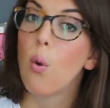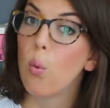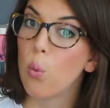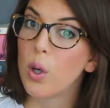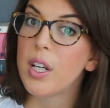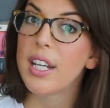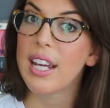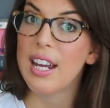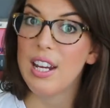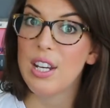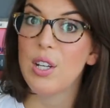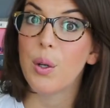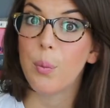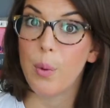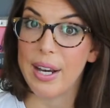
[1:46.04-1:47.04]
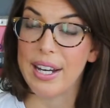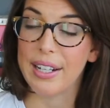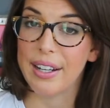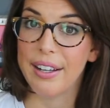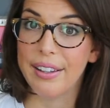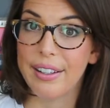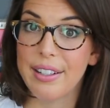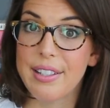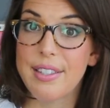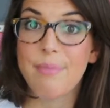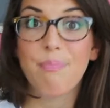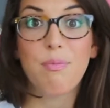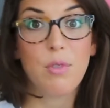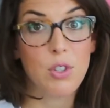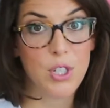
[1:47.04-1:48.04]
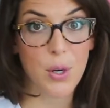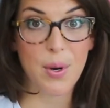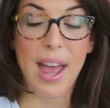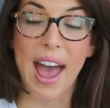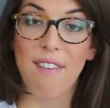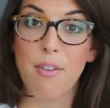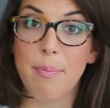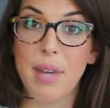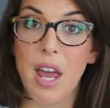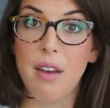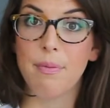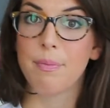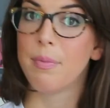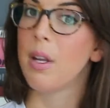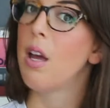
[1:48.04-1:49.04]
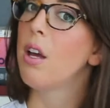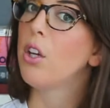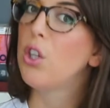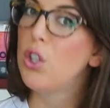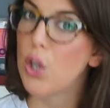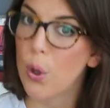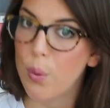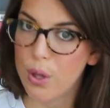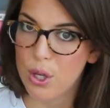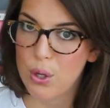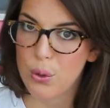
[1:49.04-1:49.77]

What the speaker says: work in your wedding colors. Don't have them yet? Go with